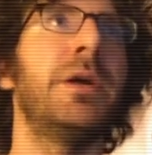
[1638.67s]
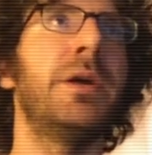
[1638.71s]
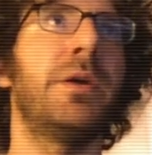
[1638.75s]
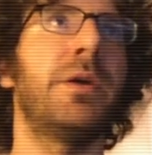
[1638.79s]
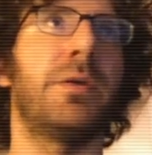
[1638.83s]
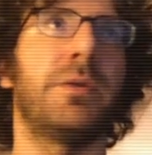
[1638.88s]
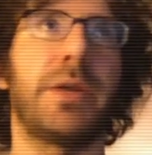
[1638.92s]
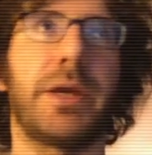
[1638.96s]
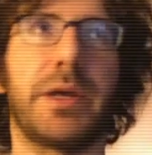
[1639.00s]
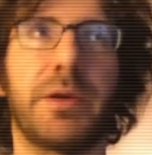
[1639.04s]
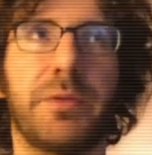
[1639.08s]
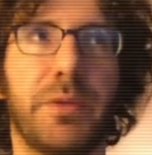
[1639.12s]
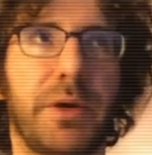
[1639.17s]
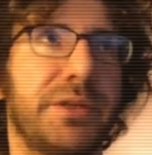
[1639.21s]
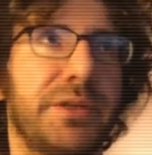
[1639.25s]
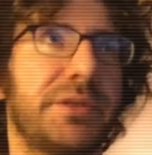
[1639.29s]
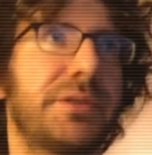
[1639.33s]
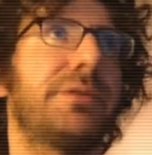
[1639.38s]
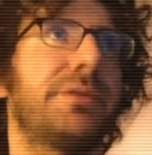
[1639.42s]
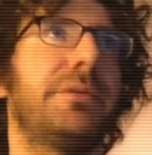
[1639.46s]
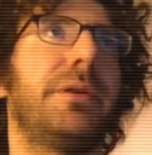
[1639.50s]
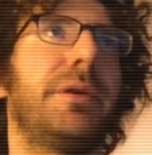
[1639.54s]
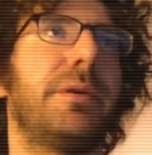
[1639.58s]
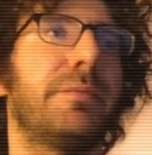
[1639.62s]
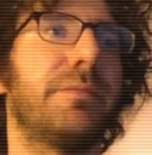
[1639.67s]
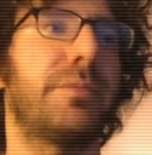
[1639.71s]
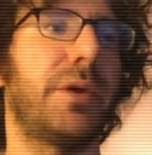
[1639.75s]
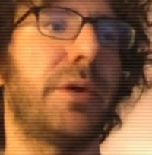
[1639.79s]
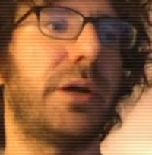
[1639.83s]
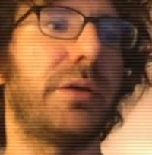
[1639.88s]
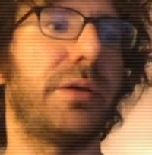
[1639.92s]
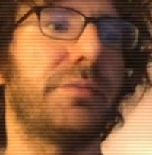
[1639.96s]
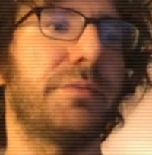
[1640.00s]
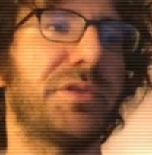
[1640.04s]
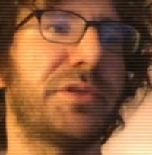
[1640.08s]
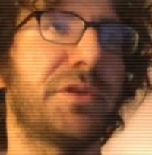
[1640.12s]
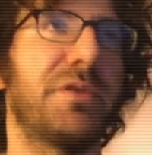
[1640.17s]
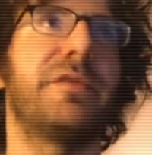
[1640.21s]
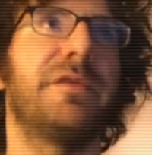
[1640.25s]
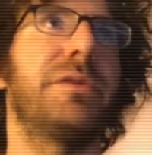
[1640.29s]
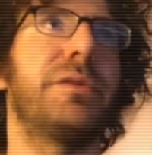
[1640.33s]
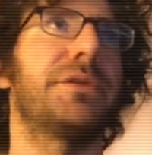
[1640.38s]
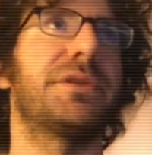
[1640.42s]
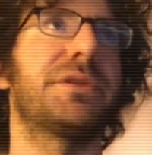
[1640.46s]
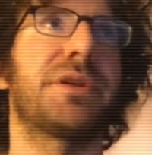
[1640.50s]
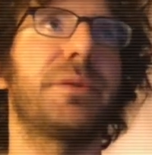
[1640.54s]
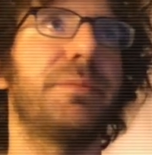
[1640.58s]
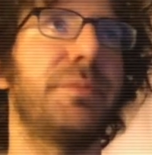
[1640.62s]
Likewise,
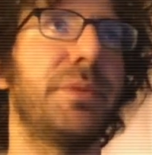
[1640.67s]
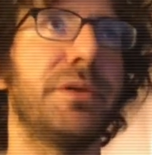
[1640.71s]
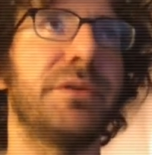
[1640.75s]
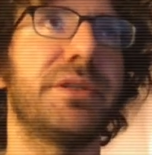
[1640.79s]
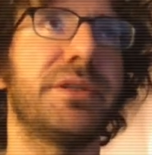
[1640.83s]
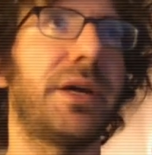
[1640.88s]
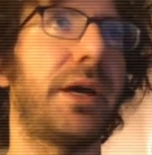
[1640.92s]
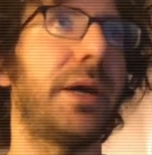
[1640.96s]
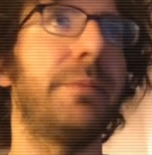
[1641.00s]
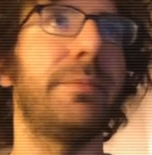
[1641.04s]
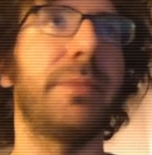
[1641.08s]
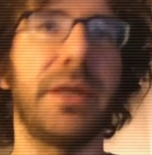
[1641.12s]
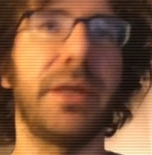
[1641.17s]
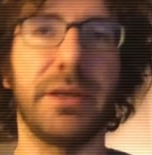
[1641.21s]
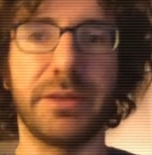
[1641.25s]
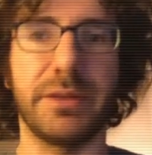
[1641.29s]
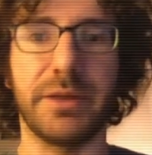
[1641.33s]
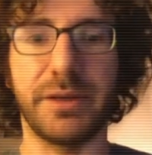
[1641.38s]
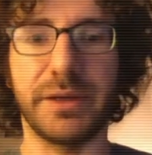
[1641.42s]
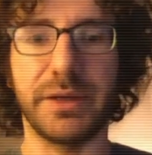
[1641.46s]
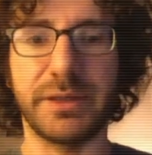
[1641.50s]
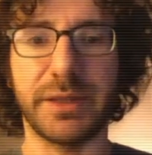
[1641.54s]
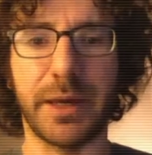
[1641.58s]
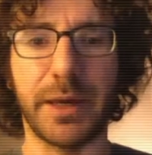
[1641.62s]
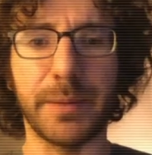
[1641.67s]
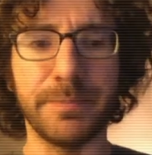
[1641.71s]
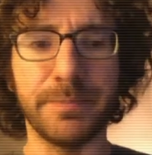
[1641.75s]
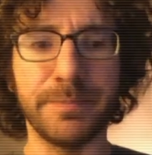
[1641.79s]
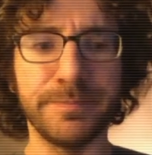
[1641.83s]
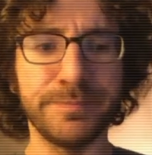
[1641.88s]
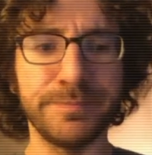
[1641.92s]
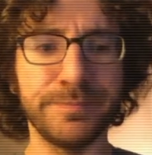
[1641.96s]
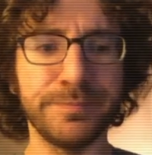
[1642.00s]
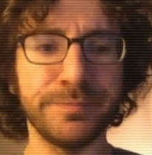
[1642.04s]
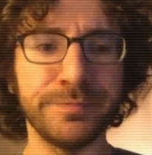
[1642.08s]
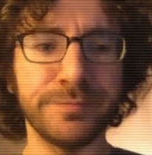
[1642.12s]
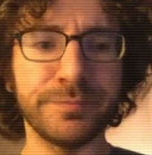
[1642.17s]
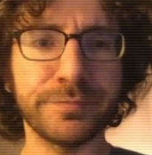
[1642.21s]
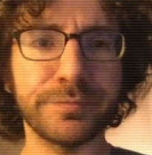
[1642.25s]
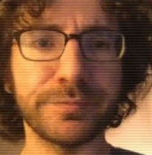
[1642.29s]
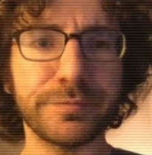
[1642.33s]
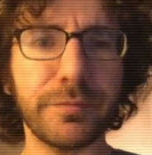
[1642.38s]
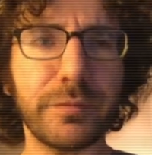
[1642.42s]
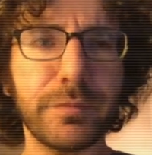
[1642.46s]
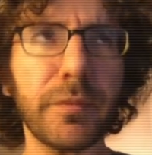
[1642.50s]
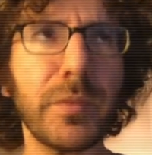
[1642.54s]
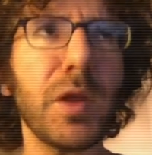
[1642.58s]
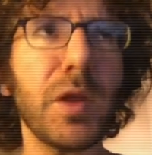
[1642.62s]
serverless compute time, anything like that.
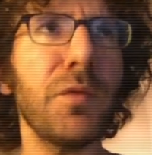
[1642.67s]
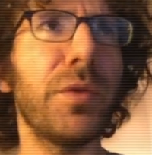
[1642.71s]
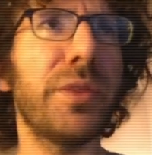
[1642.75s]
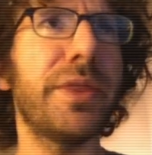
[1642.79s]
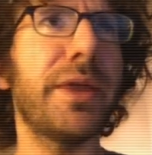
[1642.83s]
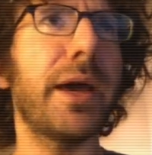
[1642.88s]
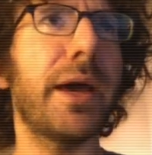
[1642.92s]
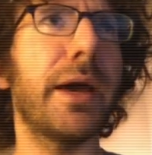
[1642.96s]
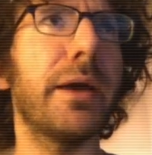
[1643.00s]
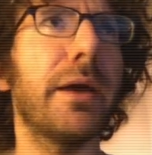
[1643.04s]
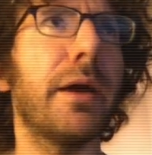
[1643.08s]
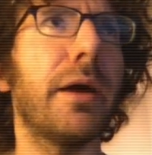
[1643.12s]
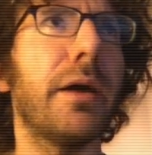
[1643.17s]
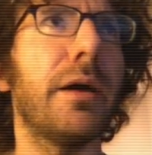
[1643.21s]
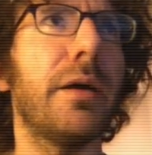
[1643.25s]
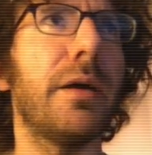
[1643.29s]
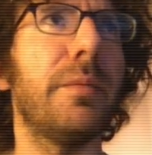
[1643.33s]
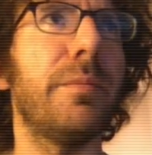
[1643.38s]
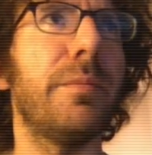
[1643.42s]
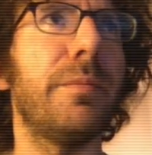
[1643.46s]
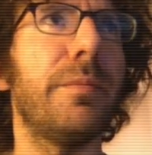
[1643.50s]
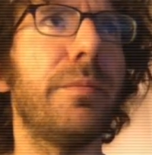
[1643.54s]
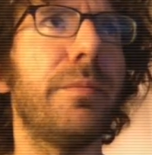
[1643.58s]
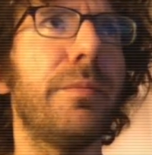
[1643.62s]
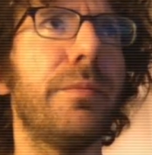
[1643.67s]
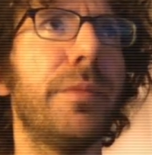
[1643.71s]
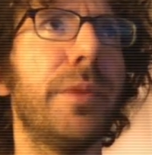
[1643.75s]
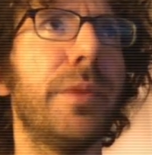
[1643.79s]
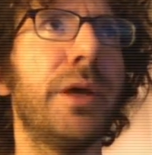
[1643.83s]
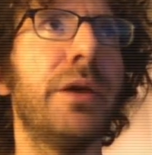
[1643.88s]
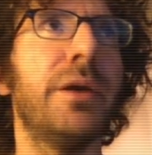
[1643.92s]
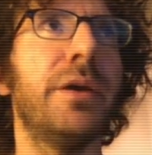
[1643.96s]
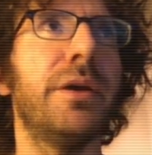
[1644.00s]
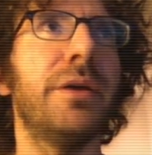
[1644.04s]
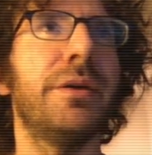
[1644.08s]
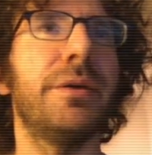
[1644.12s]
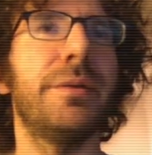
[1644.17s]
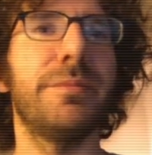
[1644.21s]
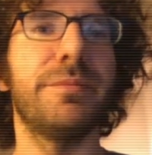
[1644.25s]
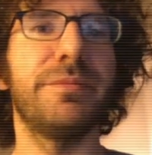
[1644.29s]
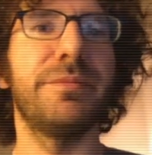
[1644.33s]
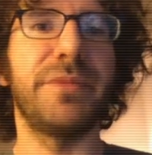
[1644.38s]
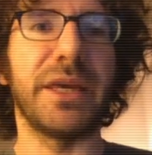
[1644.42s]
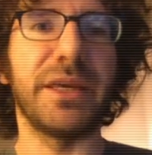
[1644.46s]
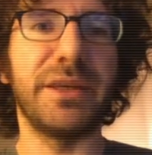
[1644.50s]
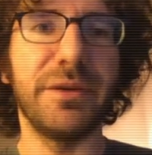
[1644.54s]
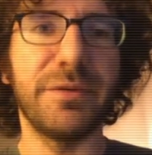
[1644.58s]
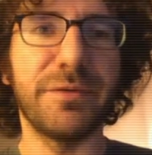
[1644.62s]
With that,
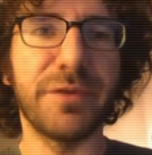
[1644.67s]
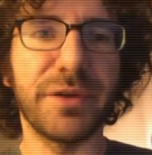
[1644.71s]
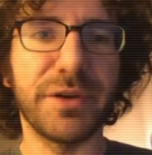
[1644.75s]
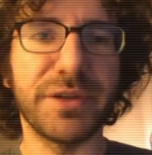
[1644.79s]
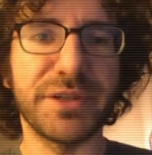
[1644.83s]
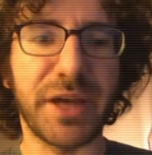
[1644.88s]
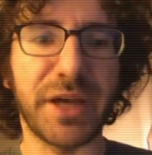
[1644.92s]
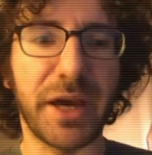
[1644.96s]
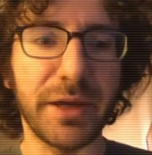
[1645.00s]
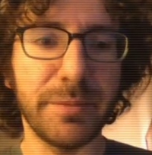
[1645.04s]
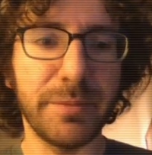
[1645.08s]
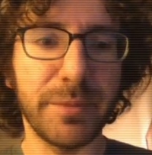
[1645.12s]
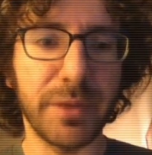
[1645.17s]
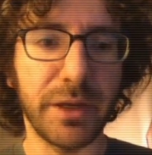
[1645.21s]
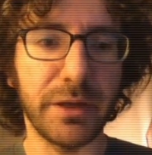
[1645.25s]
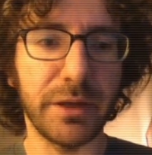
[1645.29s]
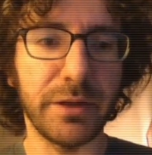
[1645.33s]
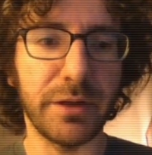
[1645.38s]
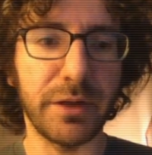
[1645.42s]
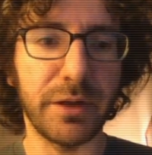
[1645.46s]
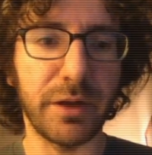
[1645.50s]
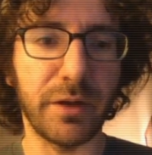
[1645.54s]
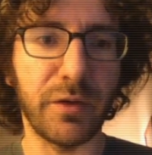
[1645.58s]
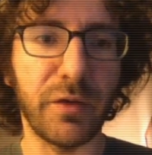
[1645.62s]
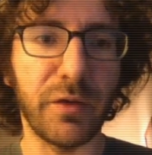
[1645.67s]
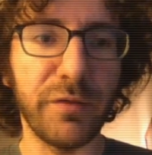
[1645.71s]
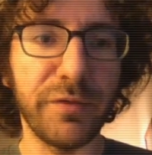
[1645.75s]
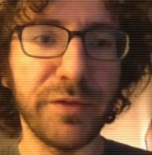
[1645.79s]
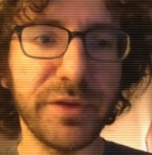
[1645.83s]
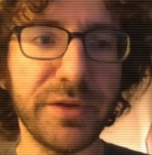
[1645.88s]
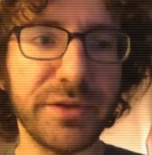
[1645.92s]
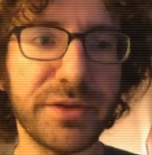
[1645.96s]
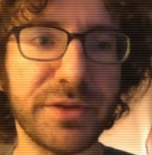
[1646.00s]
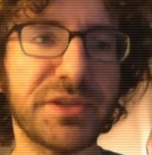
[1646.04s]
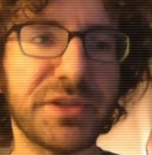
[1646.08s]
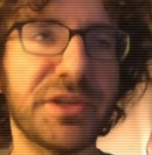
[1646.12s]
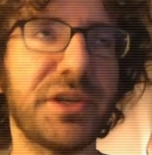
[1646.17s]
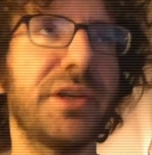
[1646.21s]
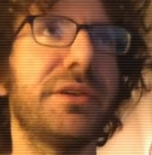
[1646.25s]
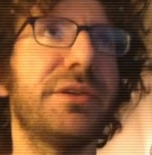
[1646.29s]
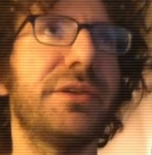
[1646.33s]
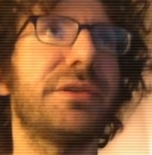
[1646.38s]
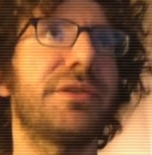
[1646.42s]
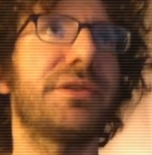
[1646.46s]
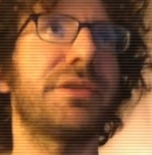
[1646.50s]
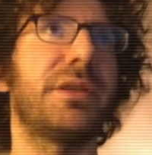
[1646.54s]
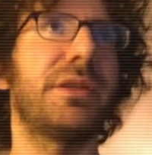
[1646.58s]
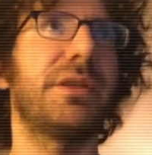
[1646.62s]
thank you for your time, and hopefully this
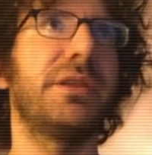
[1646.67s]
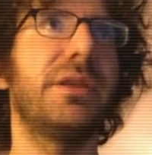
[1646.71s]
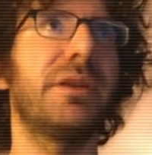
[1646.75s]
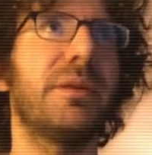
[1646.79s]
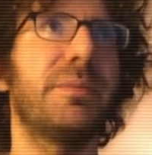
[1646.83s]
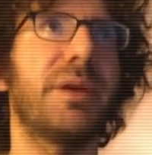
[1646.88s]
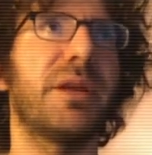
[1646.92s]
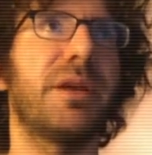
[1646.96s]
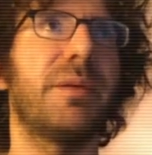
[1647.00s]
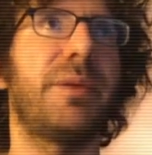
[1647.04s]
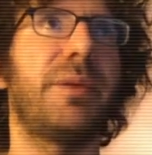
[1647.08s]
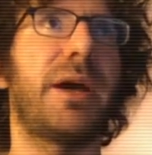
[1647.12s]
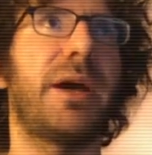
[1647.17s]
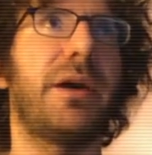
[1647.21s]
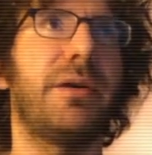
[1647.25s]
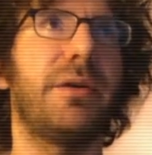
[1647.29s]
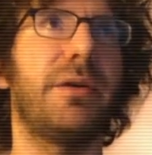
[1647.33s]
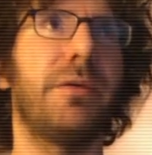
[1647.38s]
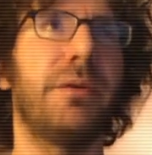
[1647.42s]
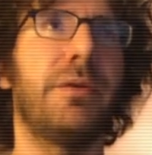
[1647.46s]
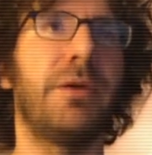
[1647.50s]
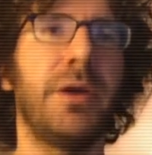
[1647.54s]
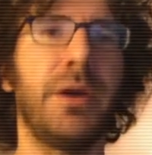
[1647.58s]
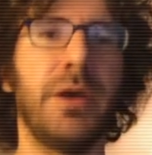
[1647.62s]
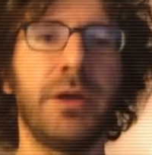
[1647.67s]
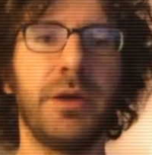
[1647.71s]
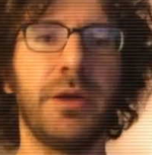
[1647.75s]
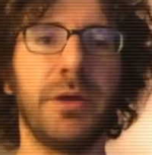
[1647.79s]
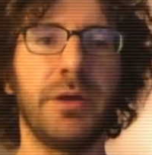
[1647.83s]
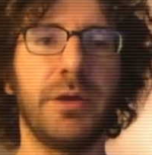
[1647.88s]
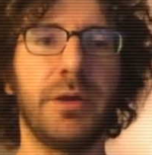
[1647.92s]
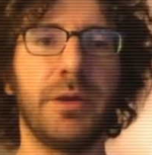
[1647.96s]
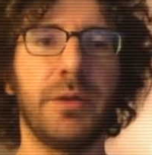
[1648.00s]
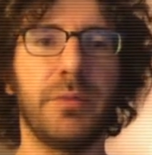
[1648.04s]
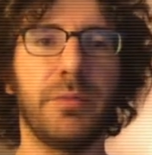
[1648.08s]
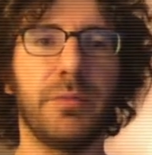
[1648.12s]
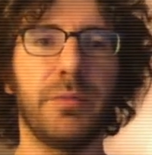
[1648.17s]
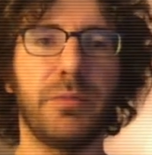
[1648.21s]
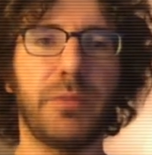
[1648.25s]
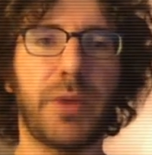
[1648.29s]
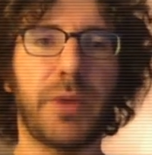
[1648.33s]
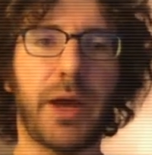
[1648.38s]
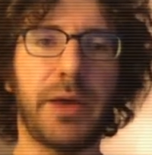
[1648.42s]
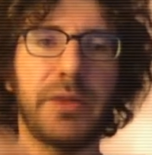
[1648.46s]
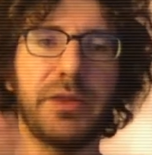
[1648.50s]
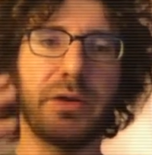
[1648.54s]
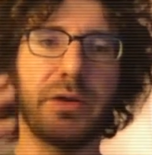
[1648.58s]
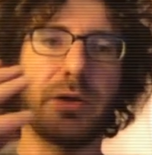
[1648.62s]
changed a little bit about
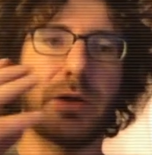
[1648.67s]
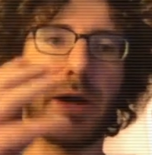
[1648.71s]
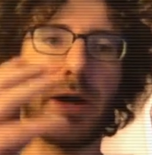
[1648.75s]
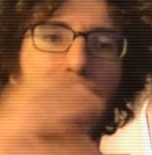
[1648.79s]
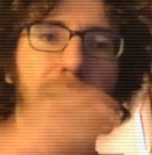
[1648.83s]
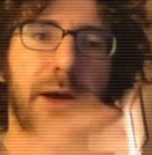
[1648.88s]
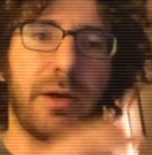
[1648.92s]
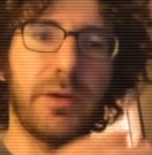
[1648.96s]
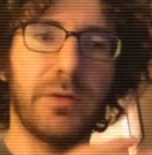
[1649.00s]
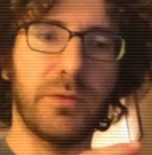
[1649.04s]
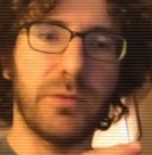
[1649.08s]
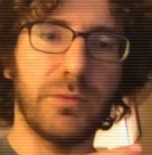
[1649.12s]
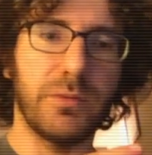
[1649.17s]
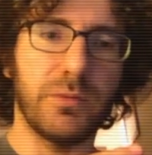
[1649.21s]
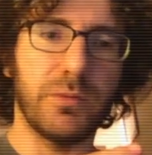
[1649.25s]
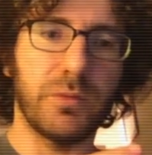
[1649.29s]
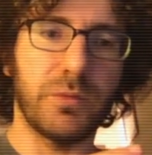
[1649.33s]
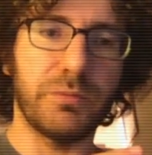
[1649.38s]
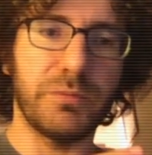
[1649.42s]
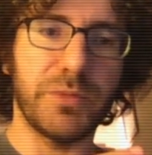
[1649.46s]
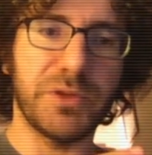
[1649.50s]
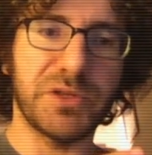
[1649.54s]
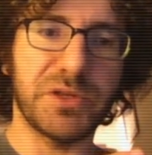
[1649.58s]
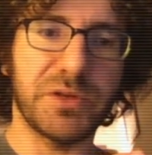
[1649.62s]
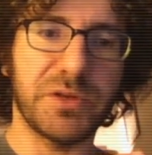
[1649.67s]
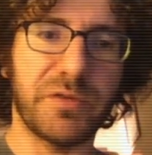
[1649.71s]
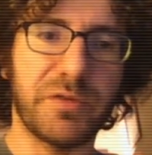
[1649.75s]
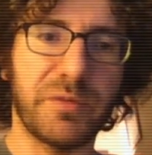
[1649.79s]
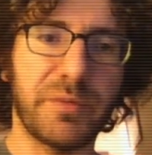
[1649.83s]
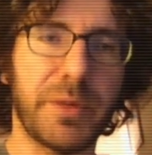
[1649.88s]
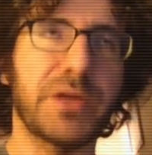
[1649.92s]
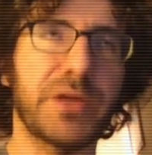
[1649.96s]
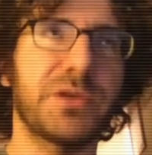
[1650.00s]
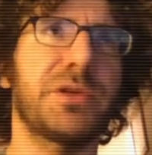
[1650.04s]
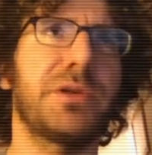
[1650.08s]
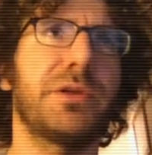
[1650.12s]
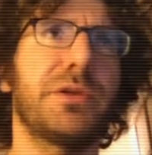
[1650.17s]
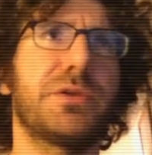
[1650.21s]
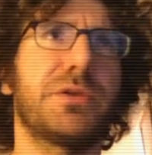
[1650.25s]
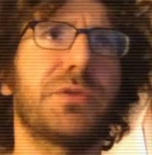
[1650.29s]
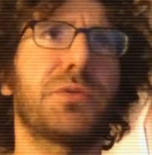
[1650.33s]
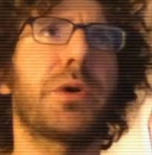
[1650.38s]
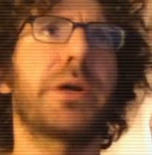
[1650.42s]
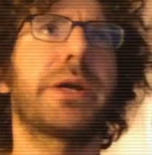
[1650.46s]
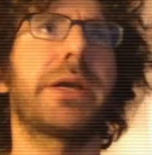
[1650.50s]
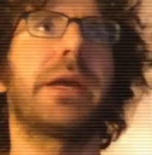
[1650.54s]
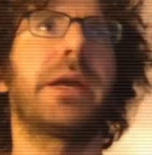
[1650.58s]
either how misinformation is working